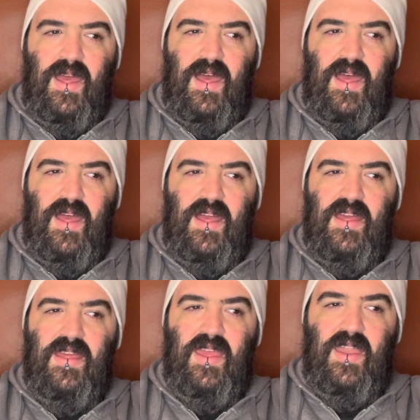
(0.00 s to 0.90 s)

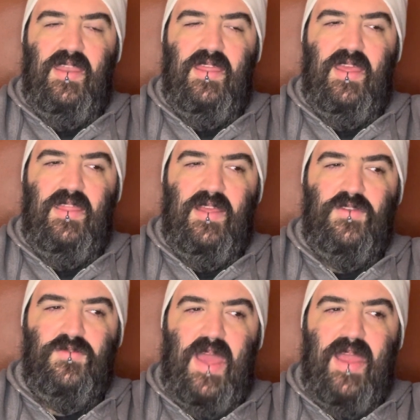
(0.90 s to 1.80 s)
and the
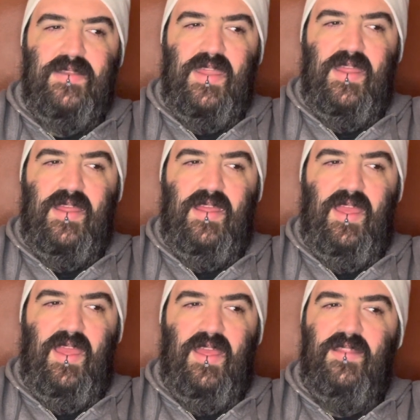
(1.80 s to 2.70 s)
interacting
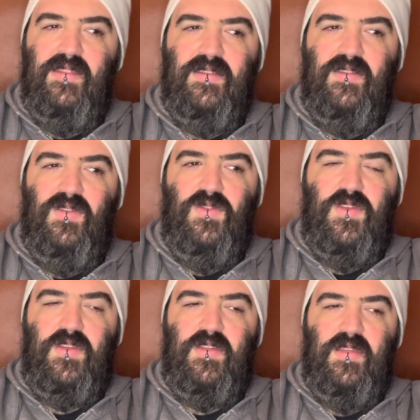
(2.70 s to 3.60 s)
and
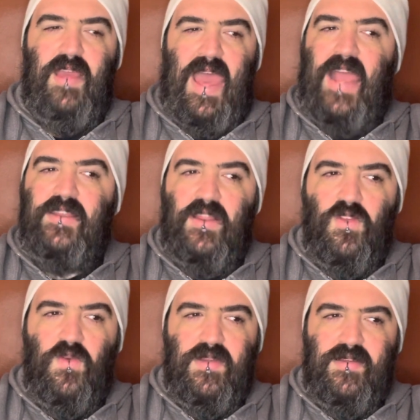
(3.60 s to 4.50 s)
just acting
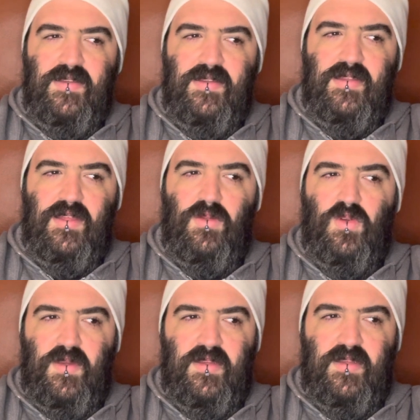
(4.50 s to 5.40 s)
choices, little
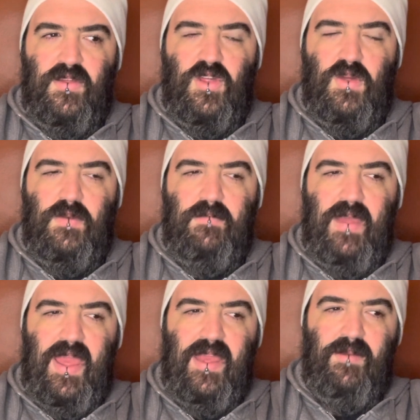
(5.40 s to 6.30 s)
choices that she would
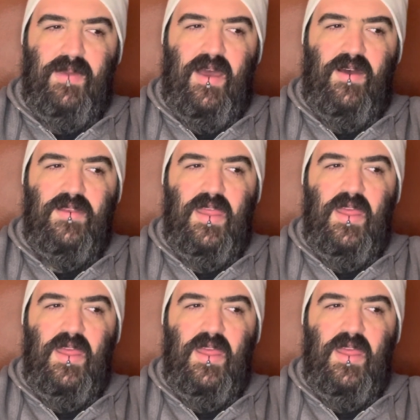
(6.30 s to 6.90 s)
make about,